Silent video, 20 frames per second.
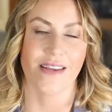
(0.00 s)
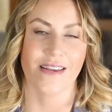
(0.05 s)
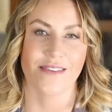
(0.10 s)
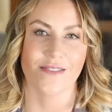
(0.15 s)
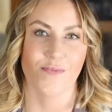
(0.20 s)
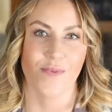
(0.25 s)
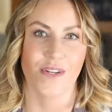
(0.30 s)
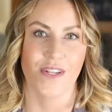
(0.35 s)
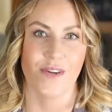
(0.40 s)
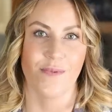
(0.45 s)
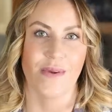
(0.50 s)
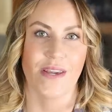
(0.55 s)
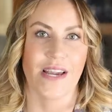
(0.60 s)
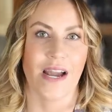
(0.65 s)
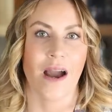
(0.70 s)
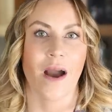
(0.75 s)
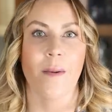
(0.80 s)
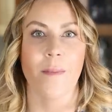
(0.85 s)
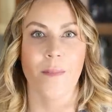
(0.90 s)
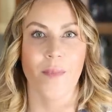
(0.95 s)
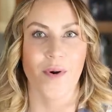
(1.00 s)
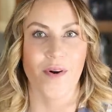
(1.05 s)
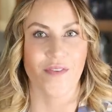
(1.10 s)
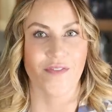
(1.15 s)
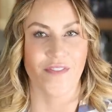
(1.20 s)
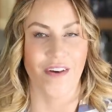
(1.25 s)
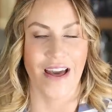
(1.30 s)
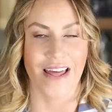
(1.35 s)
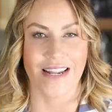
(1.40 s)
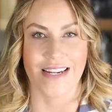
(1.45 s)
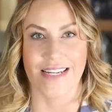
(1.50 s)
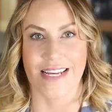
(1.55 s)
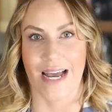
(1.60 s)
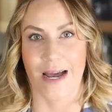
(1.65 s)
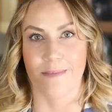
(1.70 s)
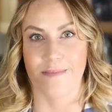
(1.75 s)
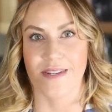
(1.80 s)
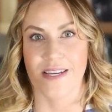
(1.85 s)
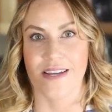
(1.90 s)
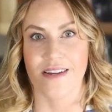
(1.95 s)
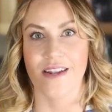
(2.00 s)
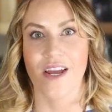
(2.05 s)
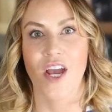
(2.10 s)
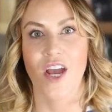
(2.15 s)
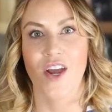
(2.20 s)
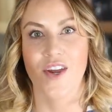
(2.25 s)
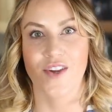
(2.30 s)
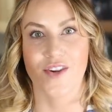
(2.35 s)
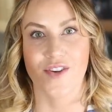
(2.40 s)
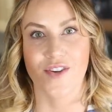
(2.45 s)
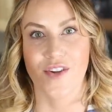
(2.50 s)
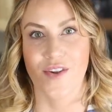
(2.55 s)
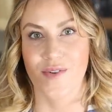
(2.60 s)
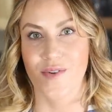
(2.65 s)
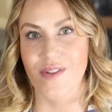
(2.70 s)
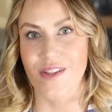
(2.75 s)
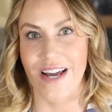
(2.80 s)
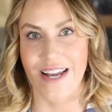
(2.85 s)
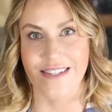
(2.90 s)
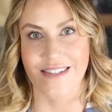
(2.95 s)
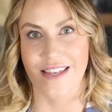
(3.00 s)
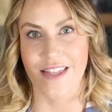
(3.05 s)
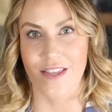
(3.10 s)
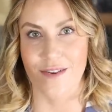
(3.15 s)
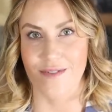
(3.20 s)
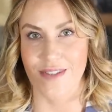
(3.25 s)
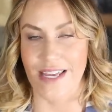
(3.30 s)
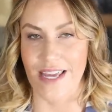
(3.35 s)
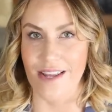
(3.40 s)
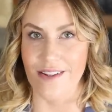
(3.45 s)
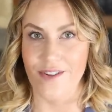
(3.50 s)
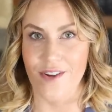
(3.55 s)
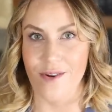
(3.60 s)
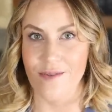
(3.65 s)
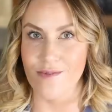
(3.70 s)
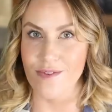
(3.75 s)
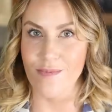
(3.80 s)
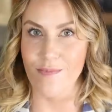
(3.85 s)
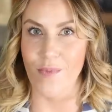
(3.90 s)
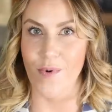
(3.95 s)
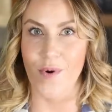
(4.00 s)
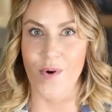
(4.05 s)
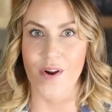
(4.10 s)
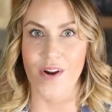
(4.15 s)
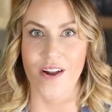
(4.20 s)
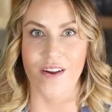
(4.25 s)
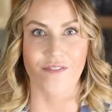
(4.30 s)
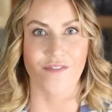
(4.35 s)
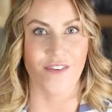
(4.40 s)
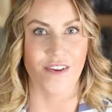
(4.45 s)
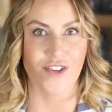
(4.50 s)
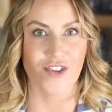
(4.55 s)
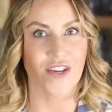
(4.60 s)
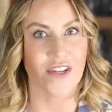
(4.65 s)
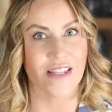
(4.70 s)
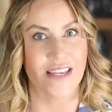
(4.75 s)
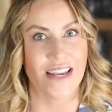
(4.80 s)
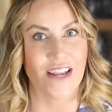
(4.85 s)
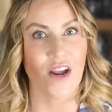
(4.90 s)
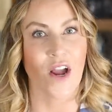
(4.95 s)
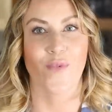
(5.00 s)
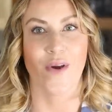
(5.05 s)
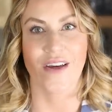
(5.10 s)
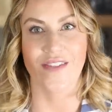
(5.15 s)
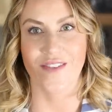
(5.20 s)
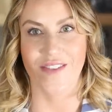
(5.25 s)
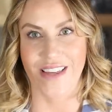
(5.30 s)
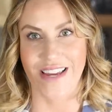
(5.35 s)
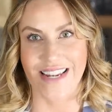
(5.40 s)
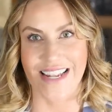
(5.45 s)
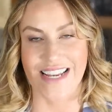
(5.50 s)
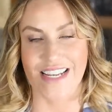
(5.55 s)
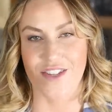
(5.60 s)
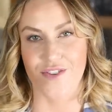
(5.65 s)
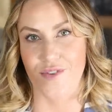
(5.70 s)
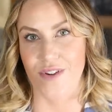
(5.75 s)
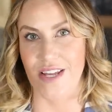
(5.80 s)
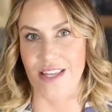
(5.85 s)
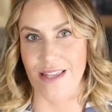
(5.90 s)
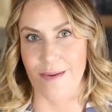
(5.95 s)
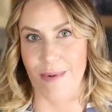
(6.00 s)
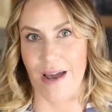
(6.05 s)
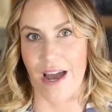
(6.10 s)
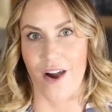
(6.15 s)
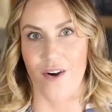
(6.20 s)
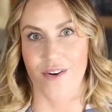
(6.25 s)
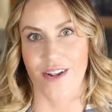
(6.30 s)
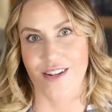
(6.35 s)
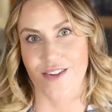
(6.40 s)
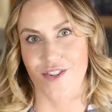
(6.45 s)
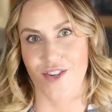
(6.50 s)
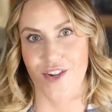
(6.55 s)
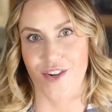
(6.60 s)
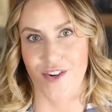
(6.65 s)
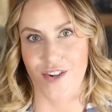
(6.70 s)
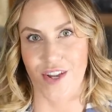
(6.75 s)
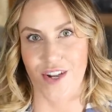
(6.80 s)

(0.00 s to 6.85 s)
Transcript: because when you become more fat adapted, you're utilizing those ketones more efficiently rather than excreting them out into your